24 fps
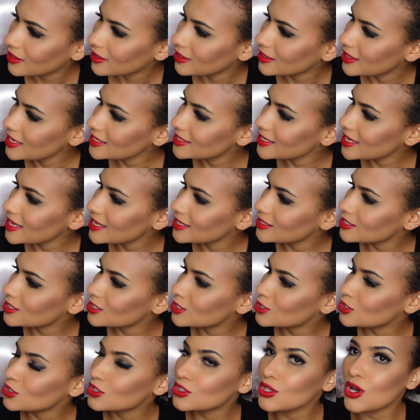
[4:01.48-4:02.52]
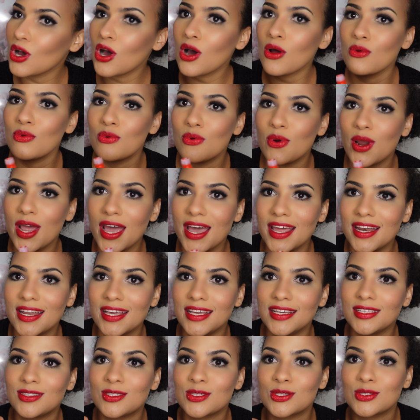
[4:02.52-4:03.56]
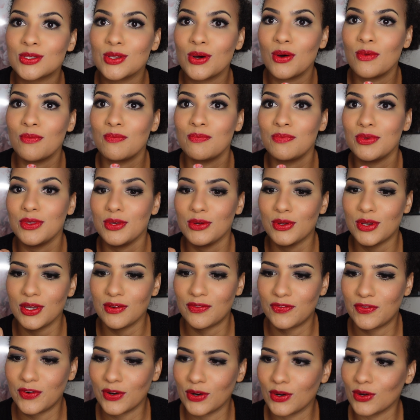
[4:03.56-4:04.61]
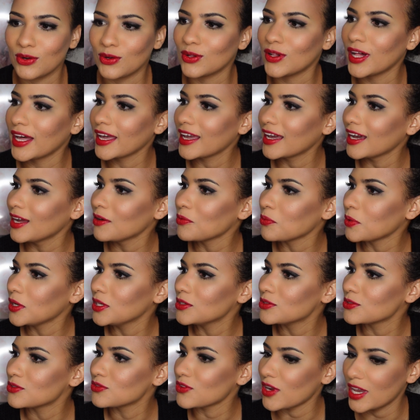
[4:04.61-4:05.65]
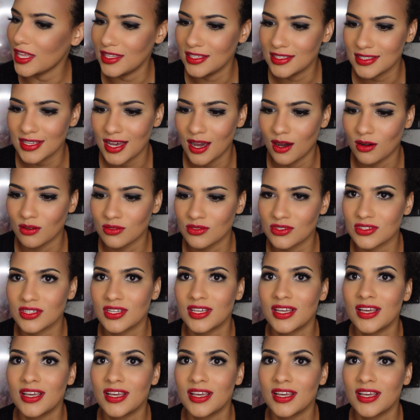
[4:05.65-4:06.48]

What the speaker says: This is so red, it's so beautiful. I can't wait to try this out.